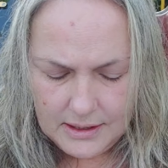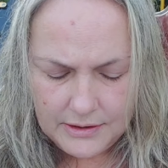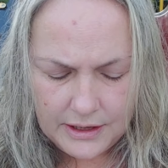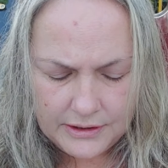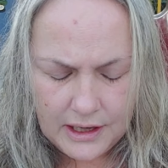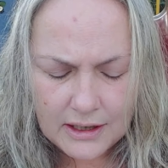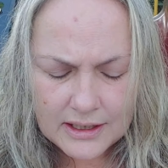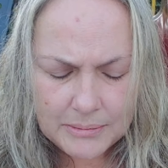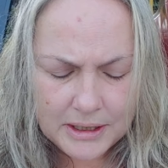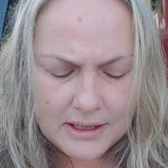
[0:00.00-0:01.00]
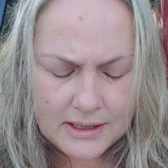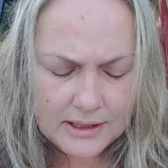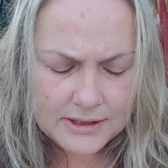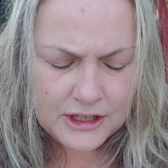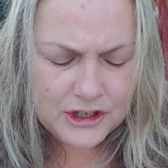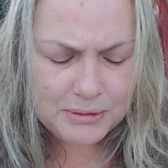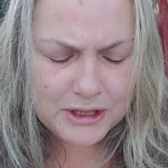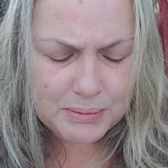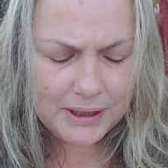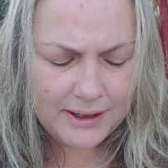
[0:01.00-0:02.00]
"That in the oncoming eons, he should be
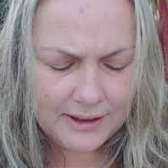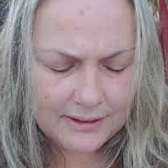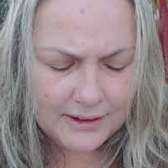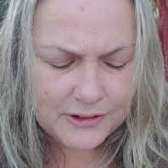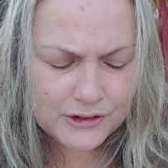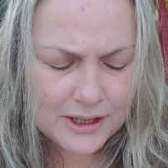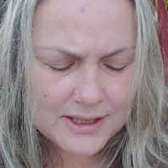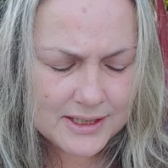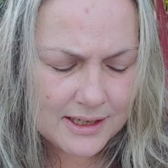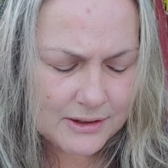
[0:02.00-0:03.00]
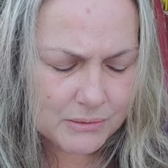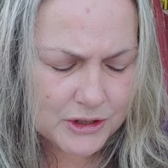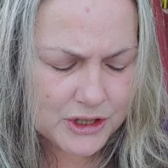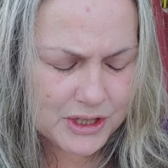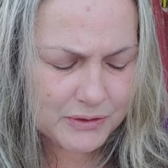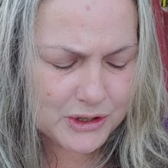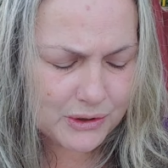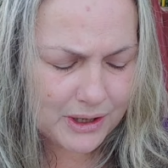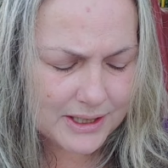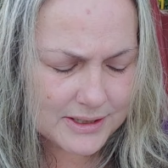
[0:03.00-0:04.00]
displaying the transcendent riches of his
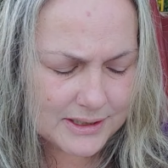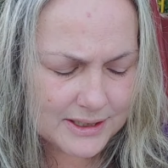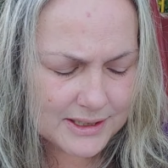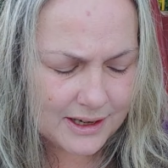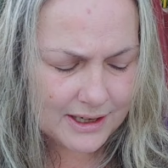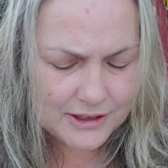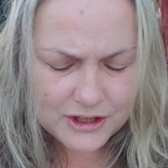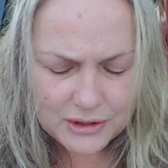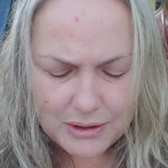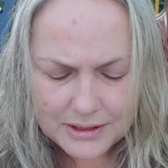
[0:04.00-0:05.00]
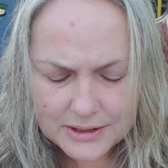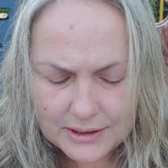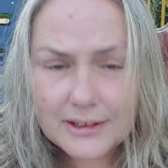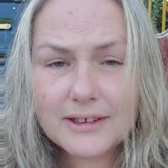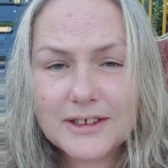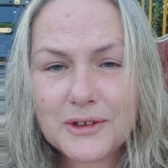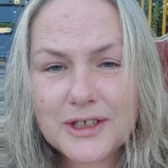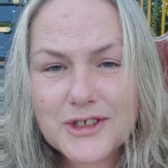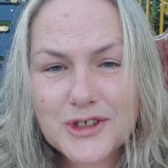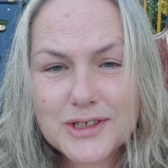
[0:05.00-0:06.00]
grace and his kindness to us in
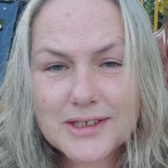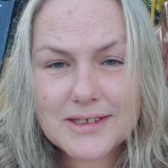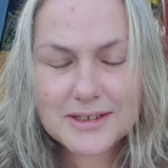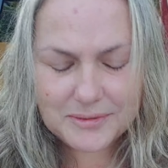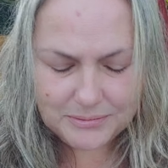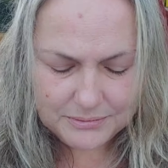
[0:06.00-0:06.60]
Christ Jesus.